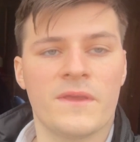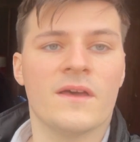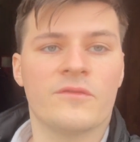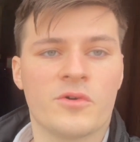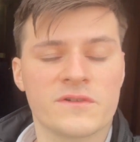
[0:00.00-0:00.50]

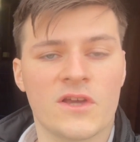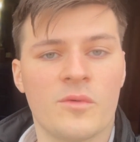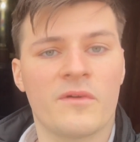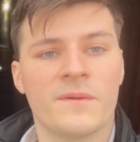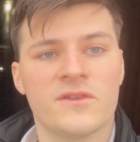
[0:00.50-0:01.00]
yeah, of course, I
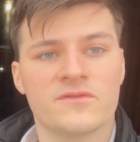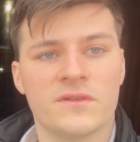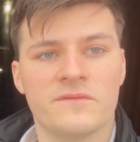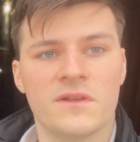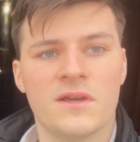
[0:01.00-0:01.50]
hope everybody enjoyed
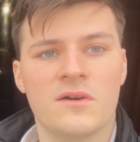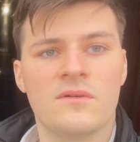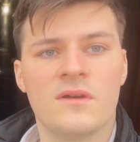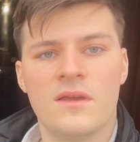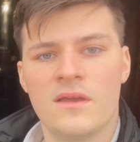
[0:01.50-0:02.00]
the video.
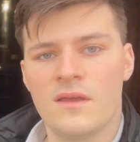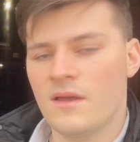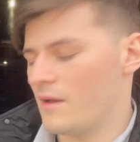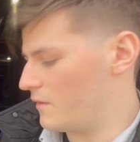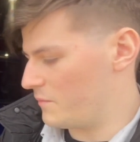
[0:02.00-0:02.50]

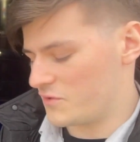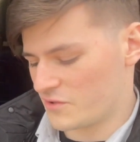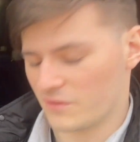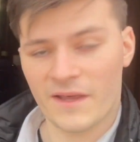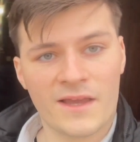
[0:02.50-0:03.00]
Be sure
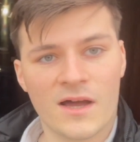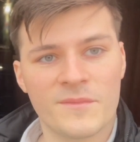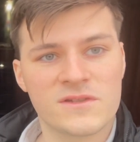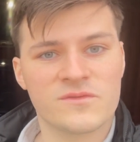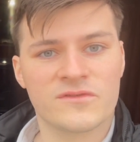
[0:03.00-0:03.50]
to like,
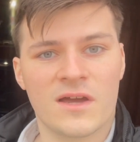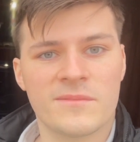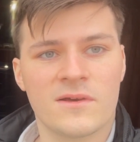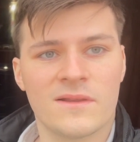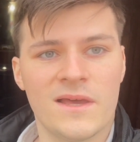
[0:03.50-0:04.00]
comment, subscribe,
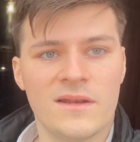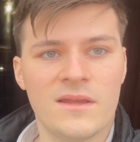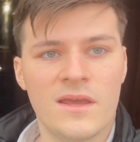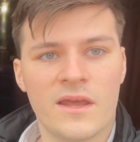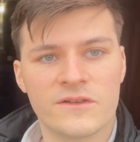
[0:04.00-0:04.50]
and all that.
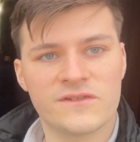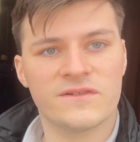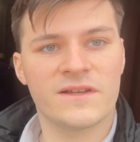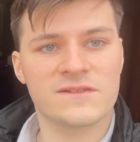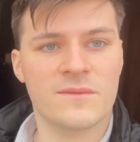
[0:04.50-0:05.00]
And I'll see you
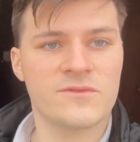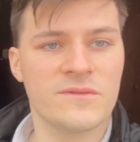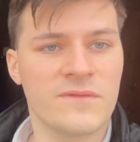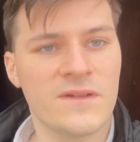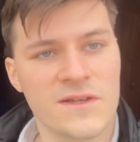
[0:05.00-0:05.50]
next time. Tune
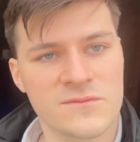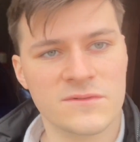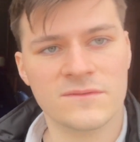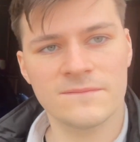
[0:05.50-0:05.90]
in for the next one.